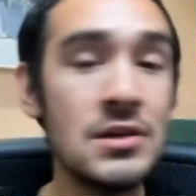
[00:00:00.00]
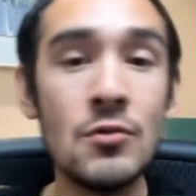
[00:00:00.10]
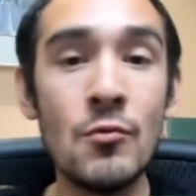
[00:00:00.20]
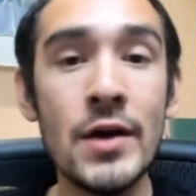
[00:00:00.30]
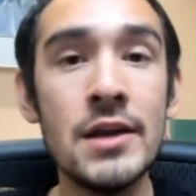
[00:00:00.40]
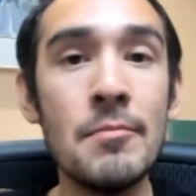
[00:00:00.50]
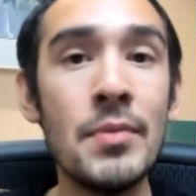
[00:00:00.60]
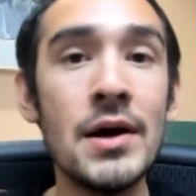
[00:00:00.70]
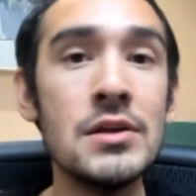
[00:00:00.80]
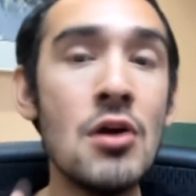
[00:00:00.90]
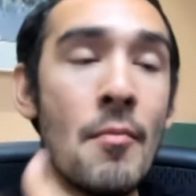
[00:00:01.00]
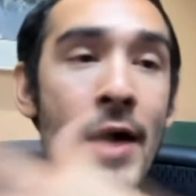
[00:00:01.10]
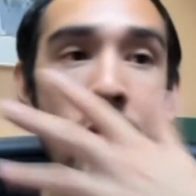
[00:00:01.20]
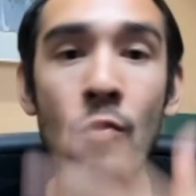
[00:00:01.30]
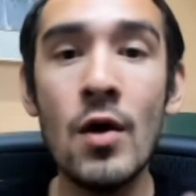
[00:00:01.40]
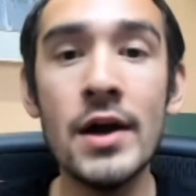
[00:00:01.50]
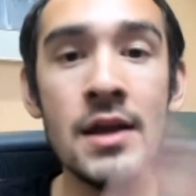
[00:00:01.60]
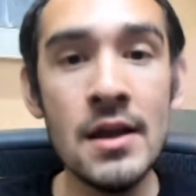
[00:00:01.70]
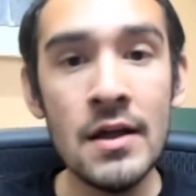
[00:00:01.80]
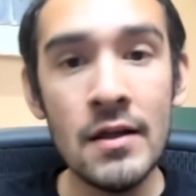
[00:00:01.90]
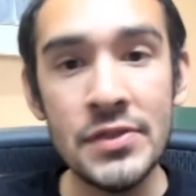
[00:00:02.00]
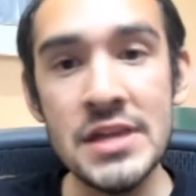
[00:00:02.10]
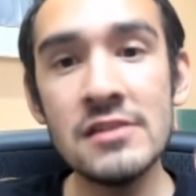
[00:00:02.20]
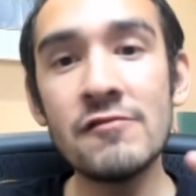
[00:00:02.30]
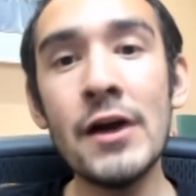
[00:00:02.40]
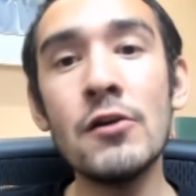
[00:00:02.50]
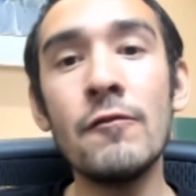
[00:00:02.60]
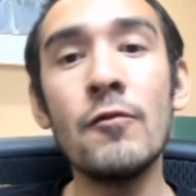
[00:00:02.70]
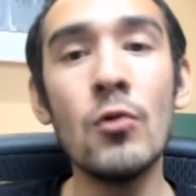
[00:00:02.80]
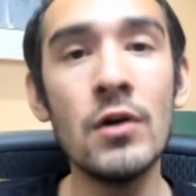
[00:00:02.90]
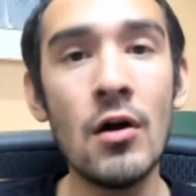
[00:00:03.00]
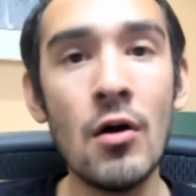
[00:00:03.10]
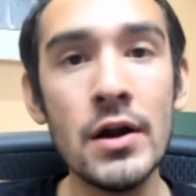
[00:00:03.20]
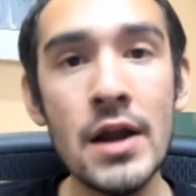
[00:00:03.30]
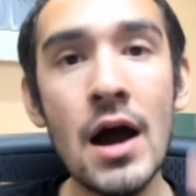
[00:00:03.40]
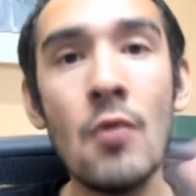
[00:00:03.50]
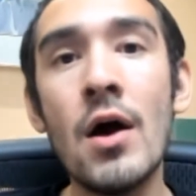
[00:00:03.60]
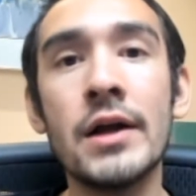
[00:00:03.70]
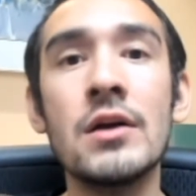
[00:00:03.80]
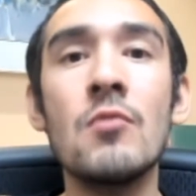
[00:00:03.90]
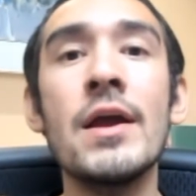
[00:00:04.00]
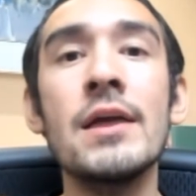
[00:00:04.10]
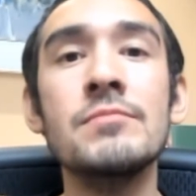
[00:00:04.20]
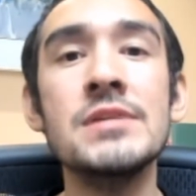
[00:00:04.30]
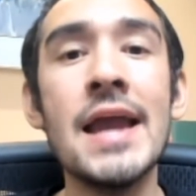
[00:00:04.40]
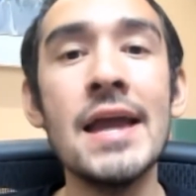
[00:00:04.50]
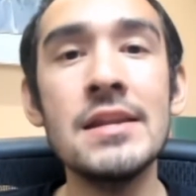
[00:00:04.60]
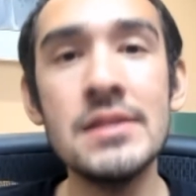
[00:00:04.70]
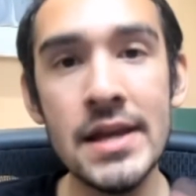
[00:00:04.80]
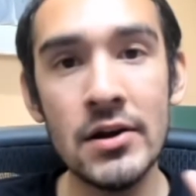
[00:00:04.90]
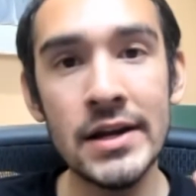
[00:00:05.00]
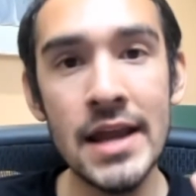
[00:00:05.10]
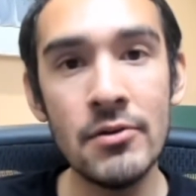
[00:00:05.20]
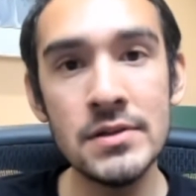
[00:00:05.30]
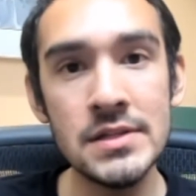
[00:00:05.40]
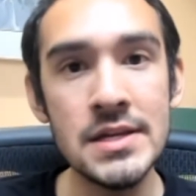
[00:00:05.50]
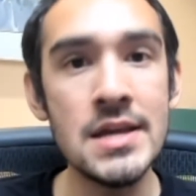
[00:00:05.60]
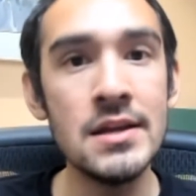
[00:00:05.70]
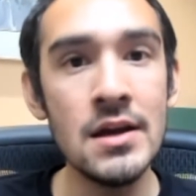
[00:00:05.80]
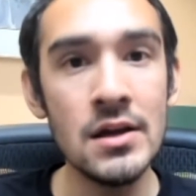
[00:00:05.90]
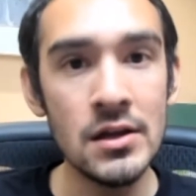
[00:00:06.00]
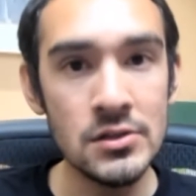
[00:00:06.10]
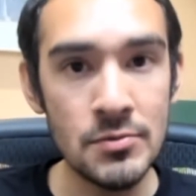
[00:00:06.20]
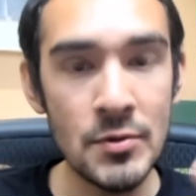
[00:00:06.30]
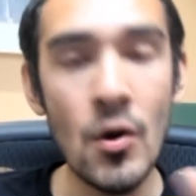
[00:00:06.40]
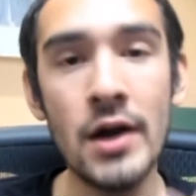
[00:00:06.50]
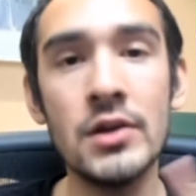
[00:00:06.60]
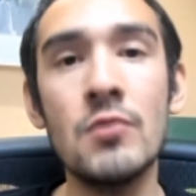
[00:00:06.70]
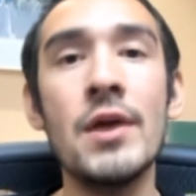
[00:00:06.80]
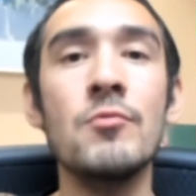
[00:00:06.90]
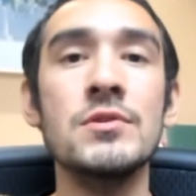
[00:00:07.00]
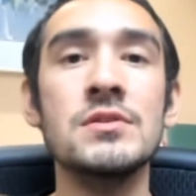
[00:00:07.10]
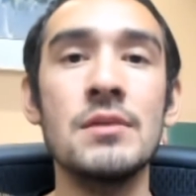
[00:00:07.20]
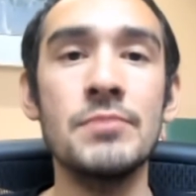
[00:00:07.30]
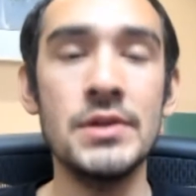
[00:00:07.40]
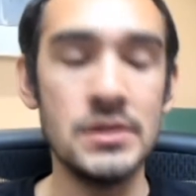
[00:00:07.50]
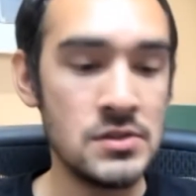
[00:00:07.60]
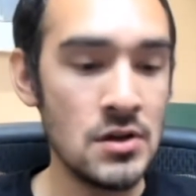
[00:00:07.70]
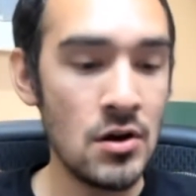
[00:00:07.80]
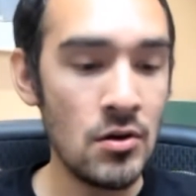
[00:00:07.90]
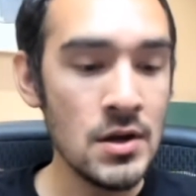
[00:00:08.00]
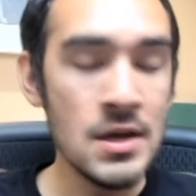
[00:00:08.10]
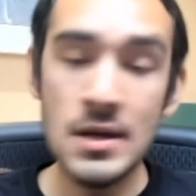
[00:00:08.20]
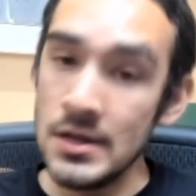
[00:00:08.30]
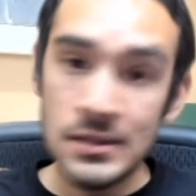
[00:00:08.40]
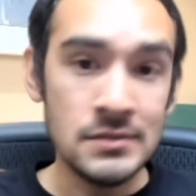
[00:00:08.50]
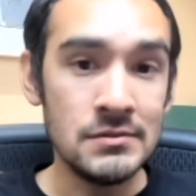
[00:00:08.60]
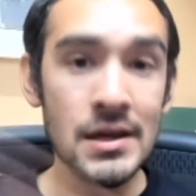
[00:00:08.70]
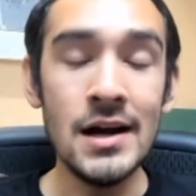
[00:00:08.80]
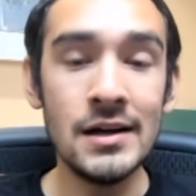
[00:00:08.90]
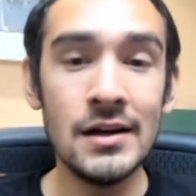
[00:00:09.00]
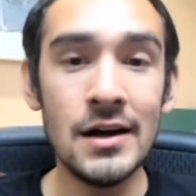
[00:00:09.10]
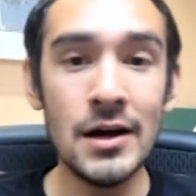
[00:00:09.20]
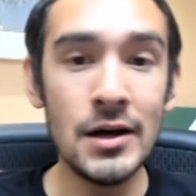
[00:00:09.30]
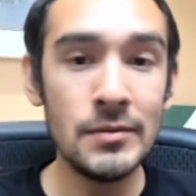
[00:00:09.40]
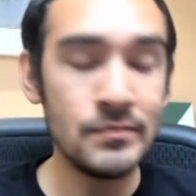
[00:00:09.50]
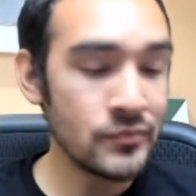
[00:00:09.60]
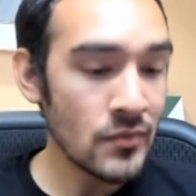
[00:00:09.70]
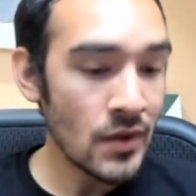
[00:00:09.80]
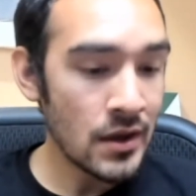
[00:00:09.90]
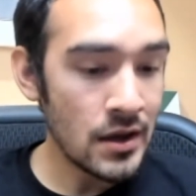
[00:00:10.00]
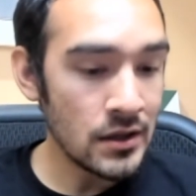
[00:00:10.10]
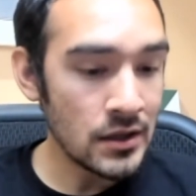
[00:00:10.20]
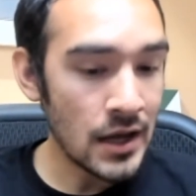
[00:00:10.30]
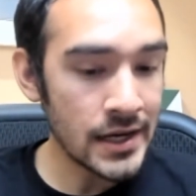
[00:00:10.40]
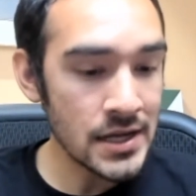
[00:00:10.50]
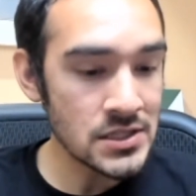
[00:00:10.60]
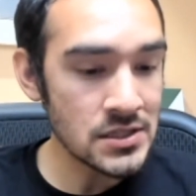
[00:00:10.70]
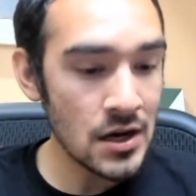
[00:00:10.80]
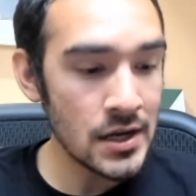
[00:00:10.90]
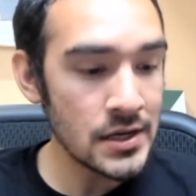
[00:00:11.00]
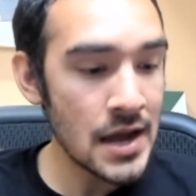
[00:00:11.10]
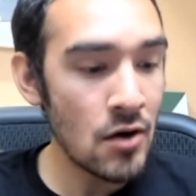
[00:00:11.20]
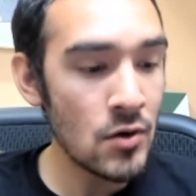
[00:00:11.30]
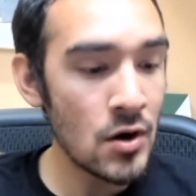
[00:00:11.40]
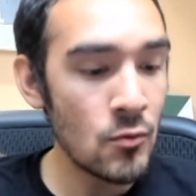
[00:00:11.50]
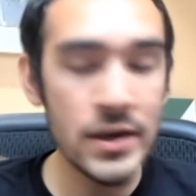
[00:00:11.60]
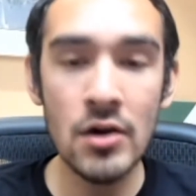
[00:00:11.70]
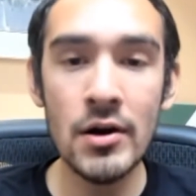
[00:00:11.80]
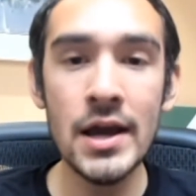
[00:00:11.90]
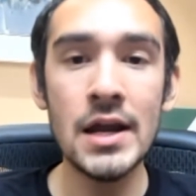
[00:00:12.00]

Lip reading: going to win, but no matter what, these Final Four are not walking away empty-handed. They are guaranteed to be walking away with something. So, yeah. I guess now we go ahead